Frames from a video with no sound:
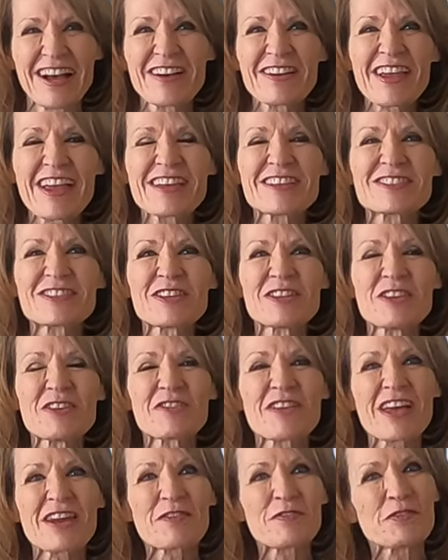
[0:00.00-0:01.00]
Okay, so
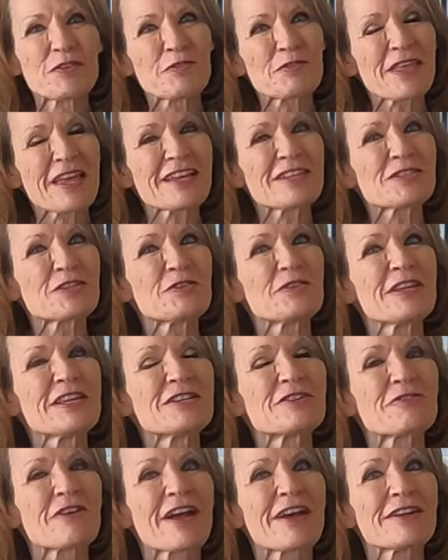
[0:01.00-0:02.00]
you've got a few things you
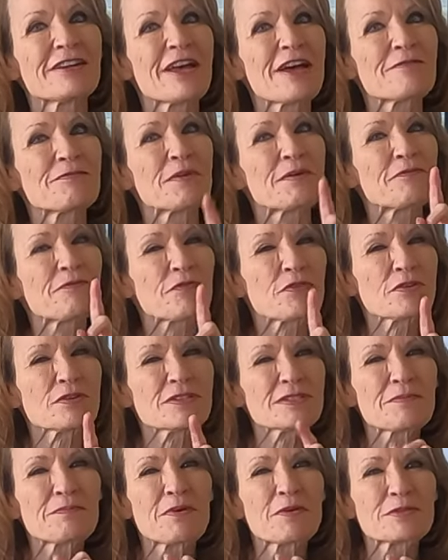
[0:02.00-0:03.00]
need to round up, the
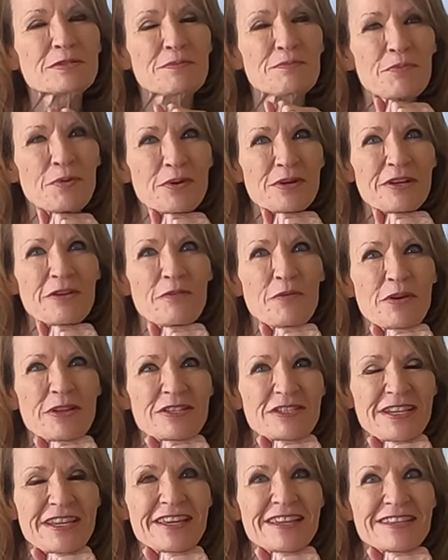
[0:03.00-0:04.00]
first and most important of
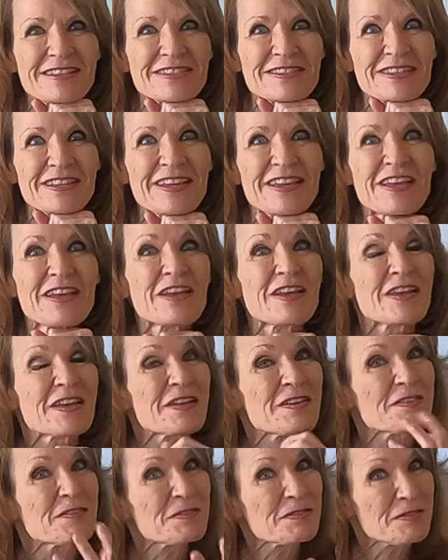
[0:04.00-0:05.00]
which is
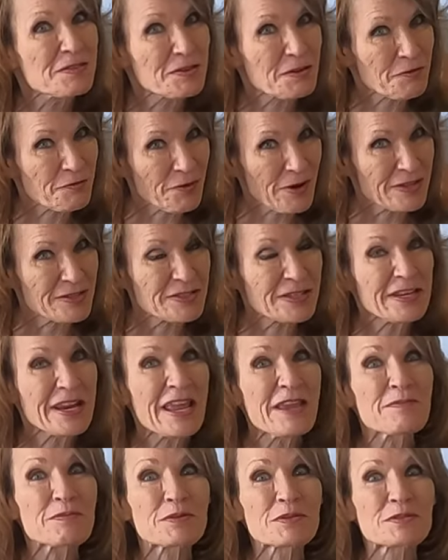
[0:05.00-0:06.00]
your friends and
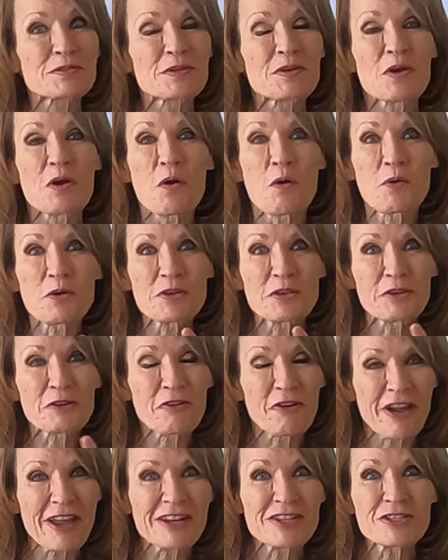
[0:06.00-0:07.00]
neighbors or
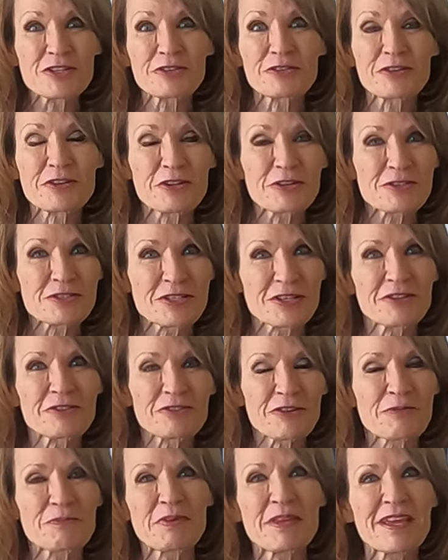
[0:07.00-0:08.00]
your grandchildren, your
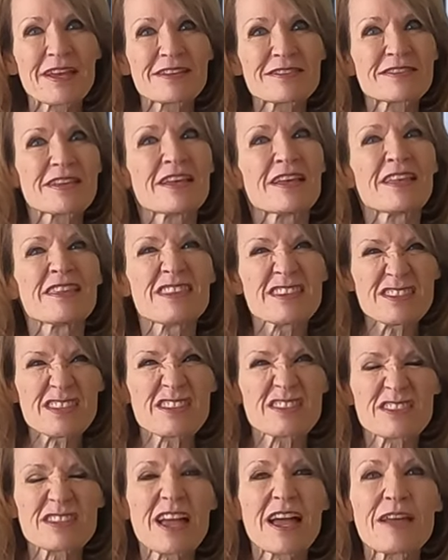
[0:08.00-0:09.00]
children, because
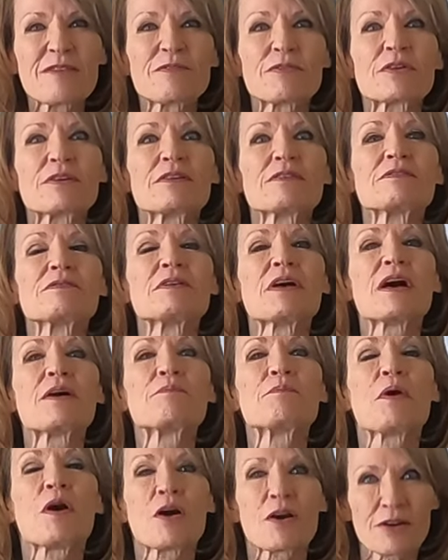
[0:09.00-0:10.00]
this is time for
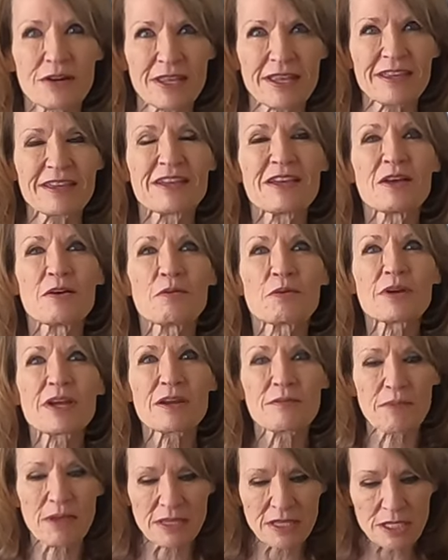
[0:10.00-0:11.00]
a party. We're
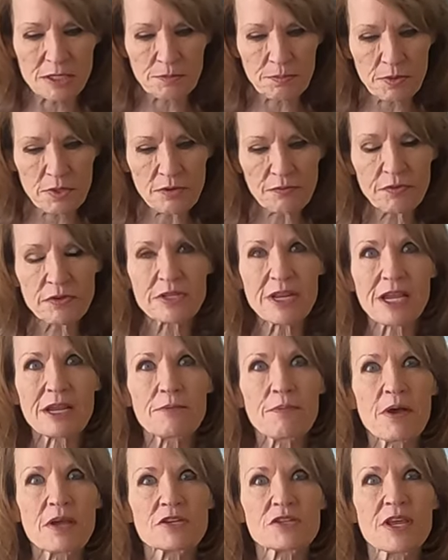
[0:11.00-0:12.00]
going to make these beautiful
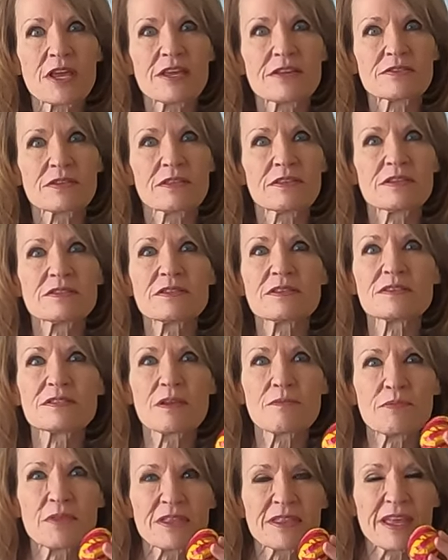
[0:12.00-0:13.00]
decoupage eggs, and this is
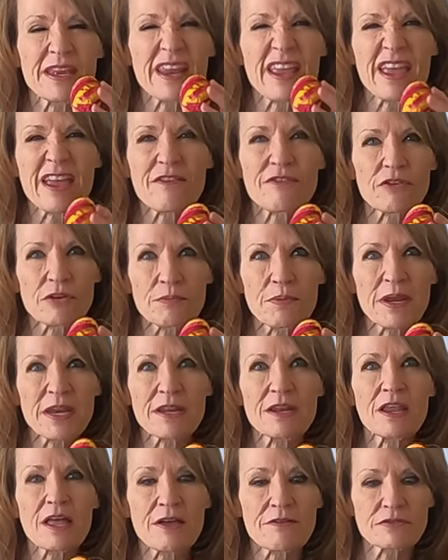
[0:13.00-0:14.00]
something that
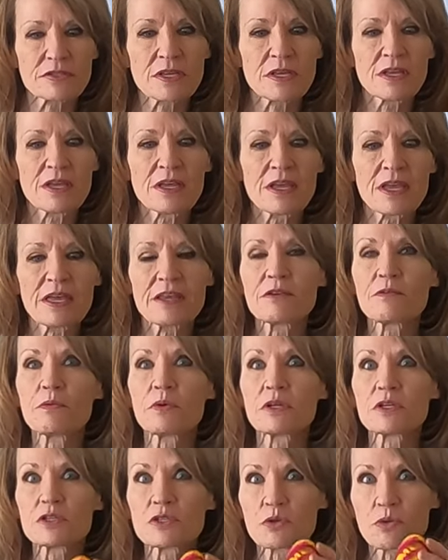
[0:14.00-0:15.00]
everybody loves
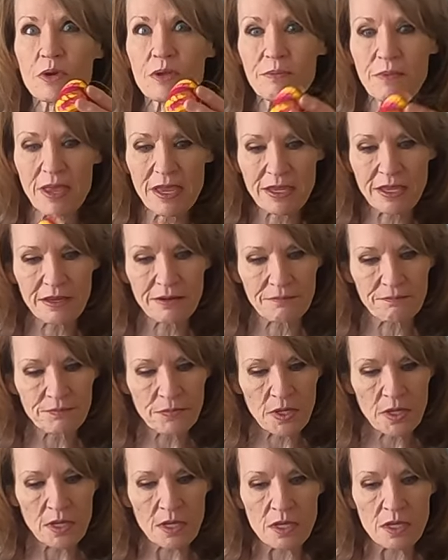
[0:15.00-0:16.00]
and will enjoy making.
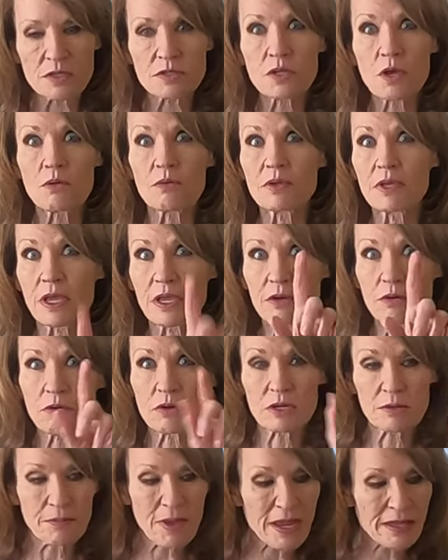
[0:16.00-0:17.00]
So, in
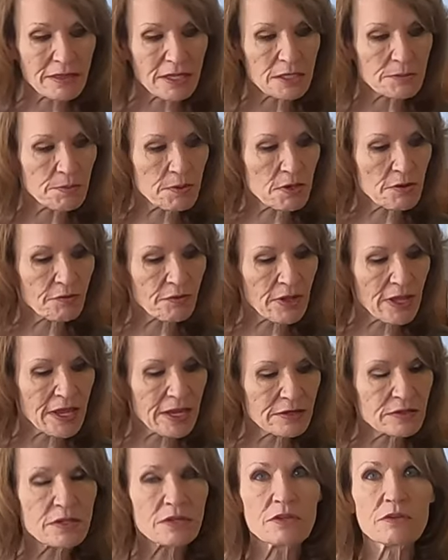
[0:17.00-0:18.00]
order to make these beautiful
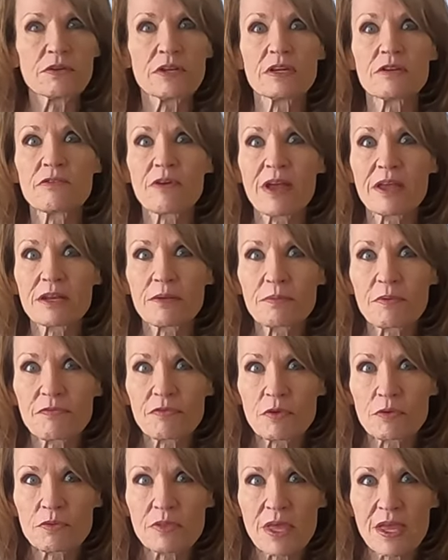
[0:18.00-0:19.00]
eggs, you need to round up a
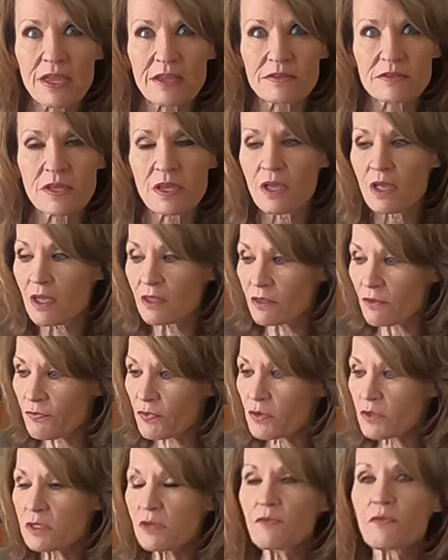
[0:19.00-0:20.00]
few things.
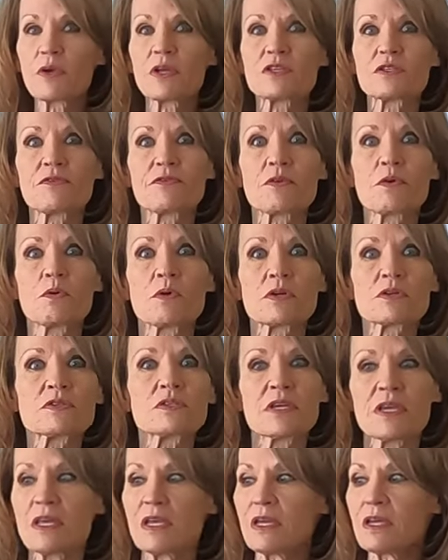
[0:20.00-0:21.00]
The first of which, of
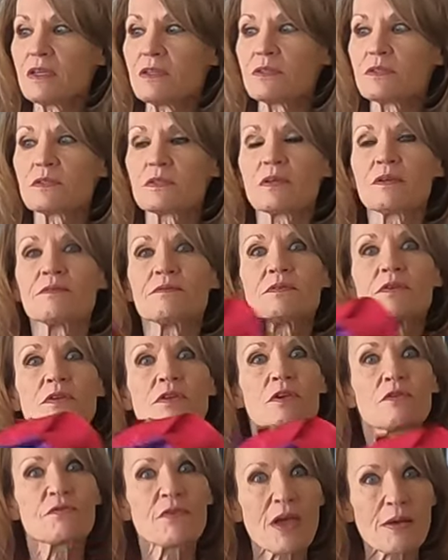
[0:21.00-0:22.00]
course, is
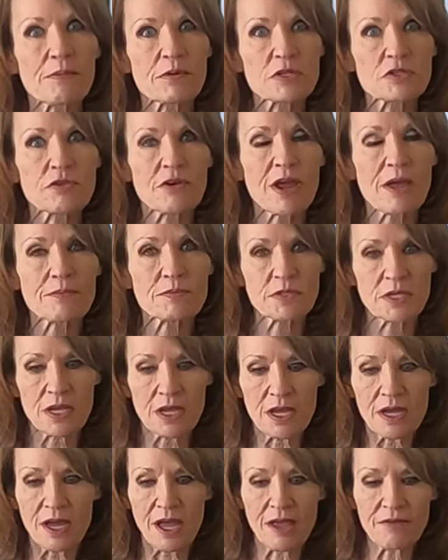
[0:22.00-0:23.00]
your fabric
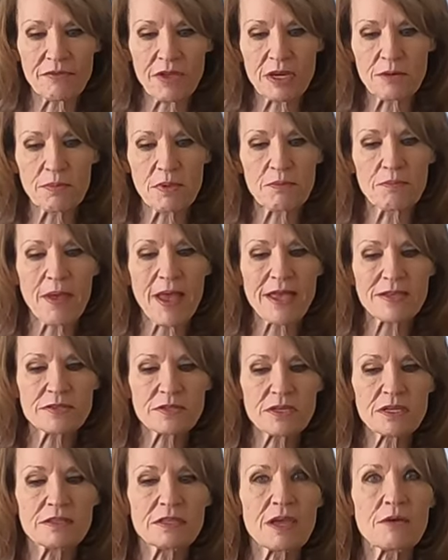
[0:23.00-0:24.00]
scraps. I've got a big
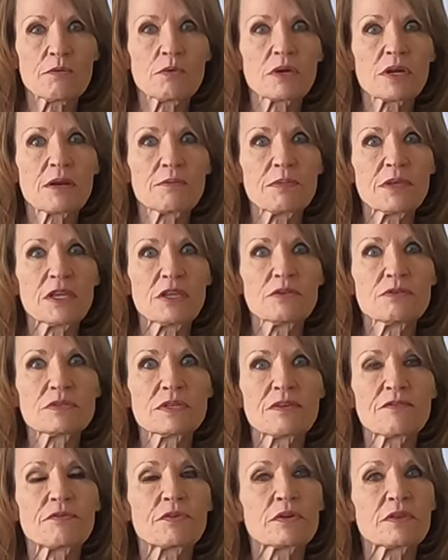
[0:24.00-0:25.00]
basket that we're going to be
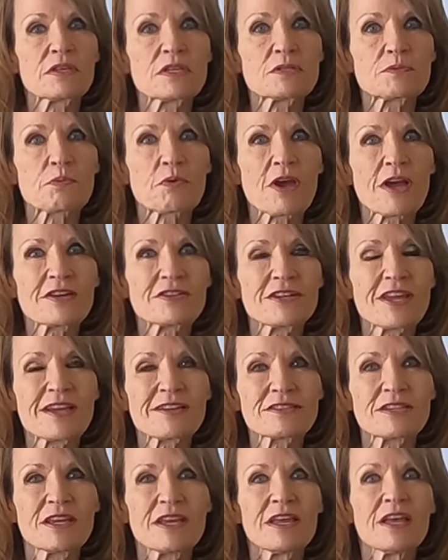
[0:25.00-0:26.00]
using for this
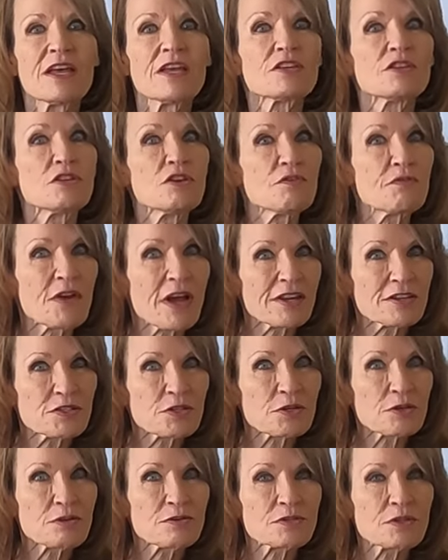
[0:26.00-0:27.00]
project. You've
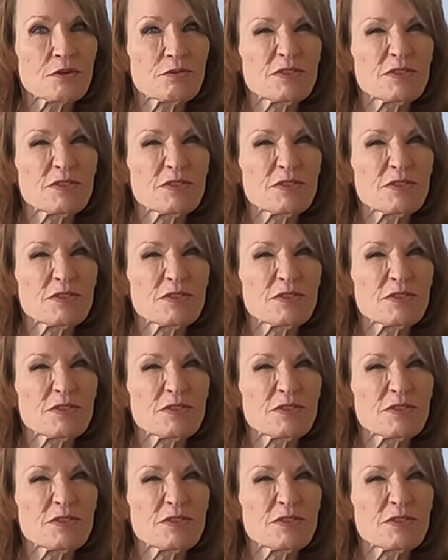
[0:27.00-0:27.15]
got yours.